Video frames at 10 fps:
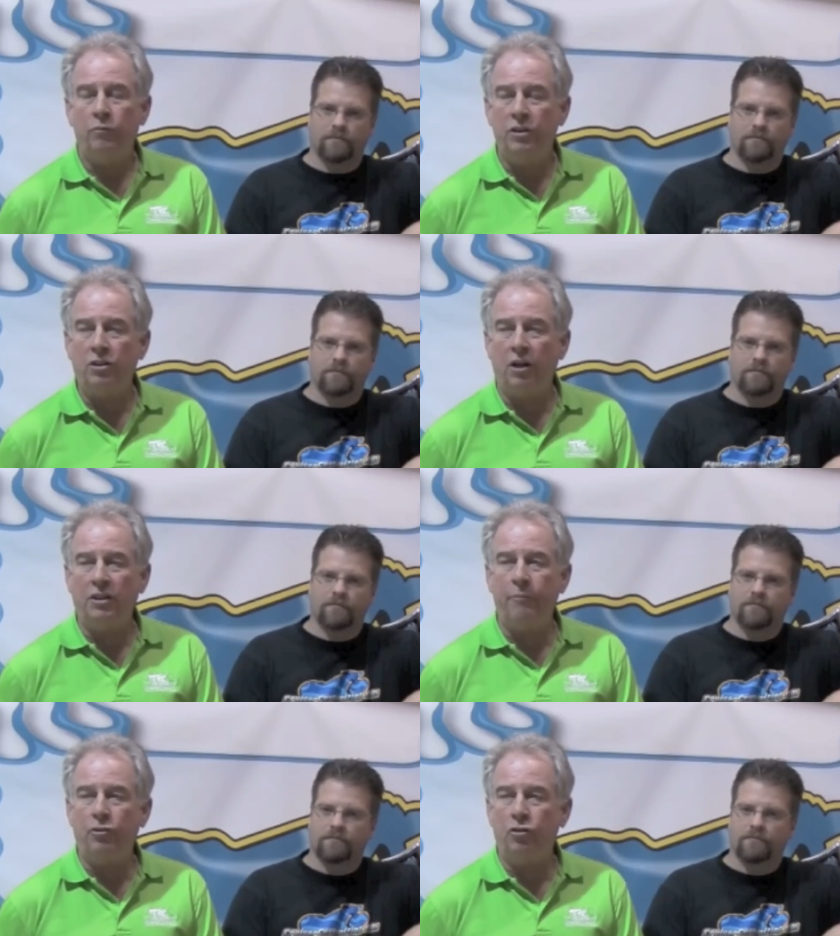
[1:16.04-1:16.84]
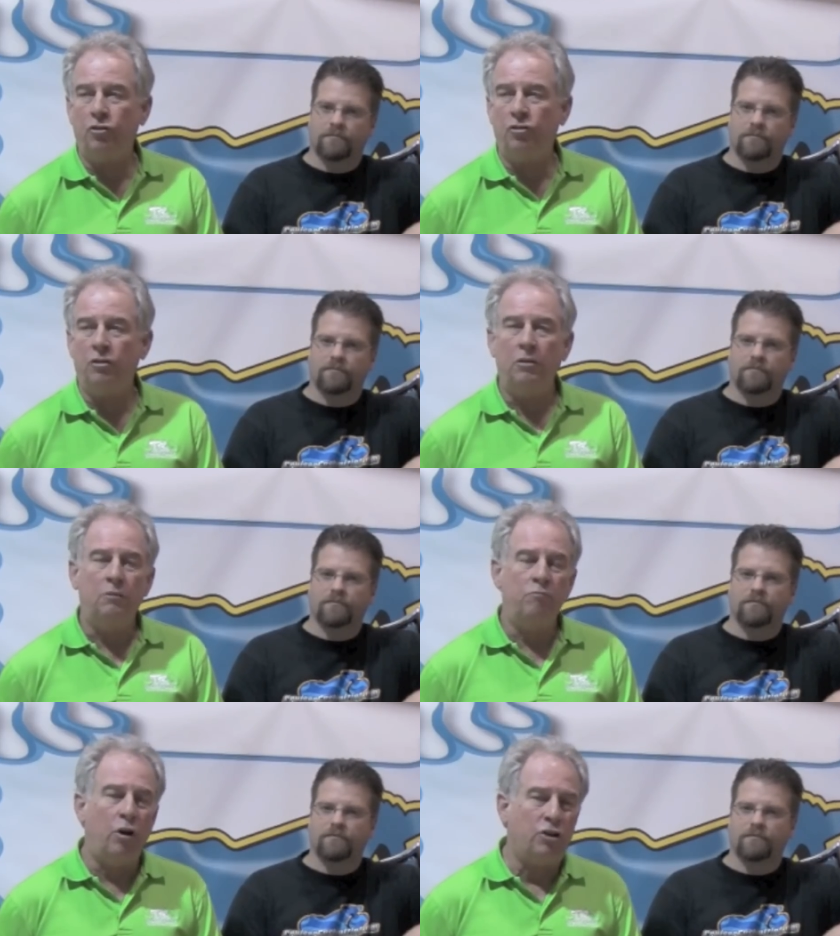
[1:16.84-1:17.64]
Speaker 1: We saw temperatures
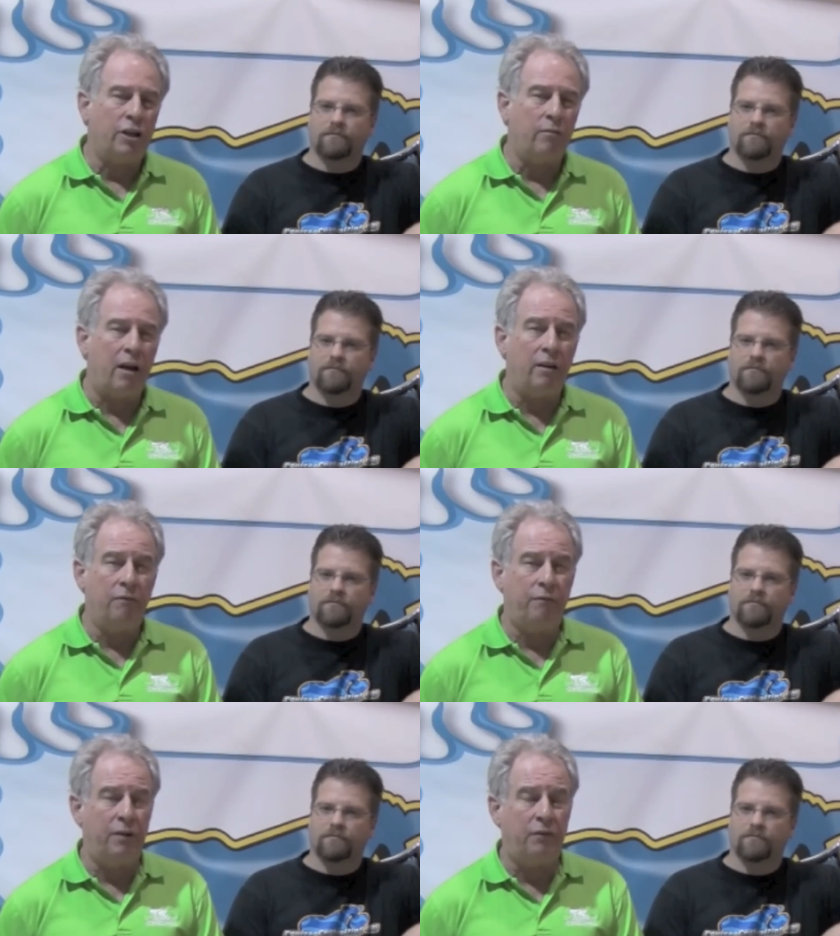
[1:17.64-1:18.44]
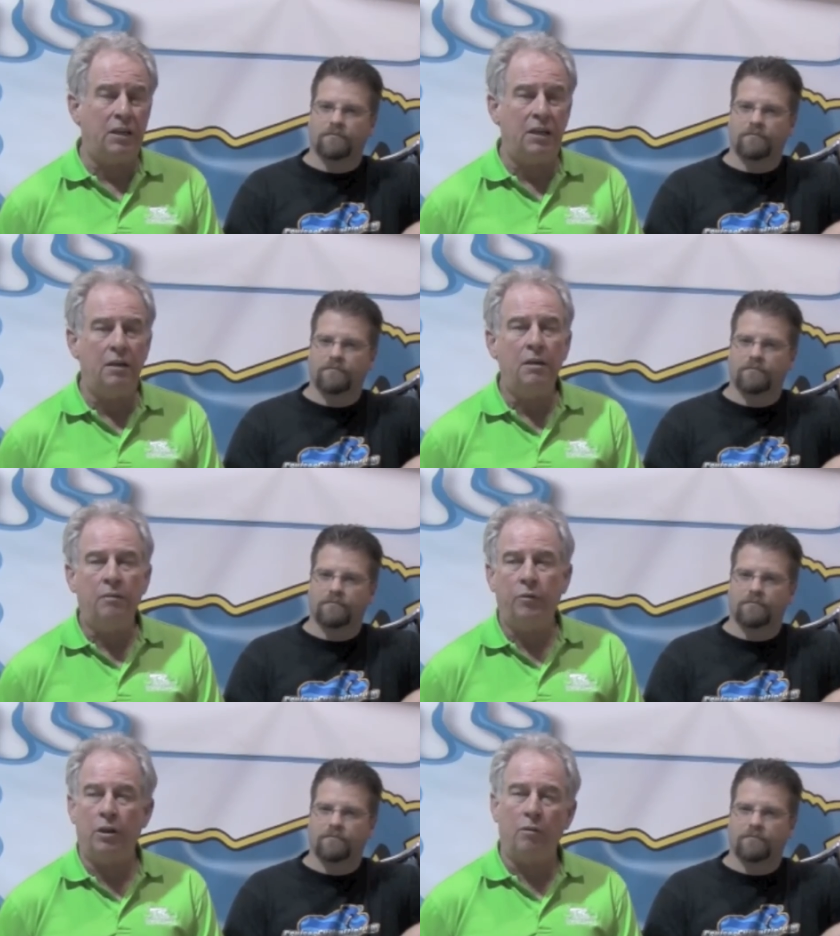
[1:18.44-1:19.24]
mostly around 50,
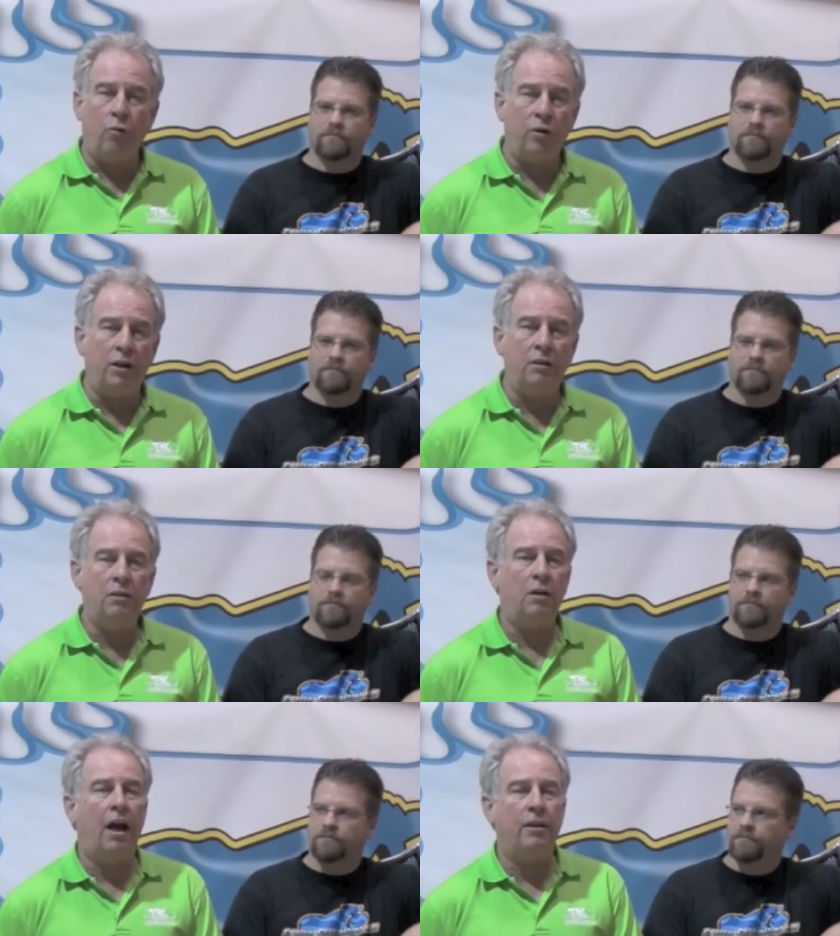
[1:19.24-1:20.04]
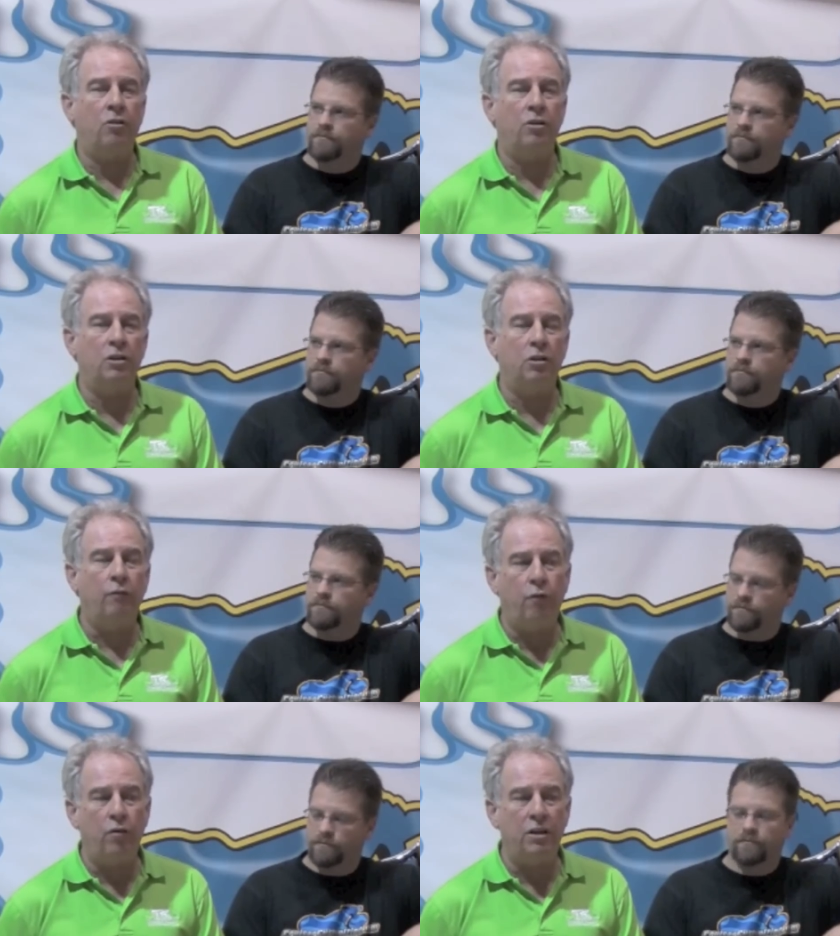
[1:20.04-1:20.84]
but in the morning, high 30s, low
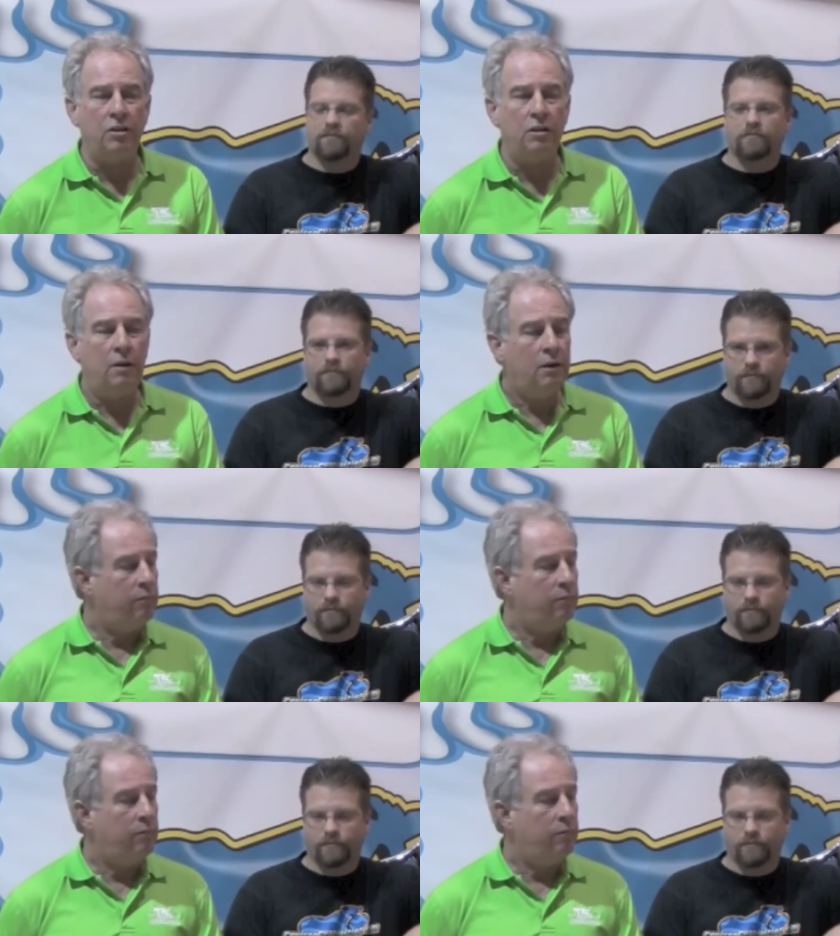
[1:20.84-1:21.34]
40s.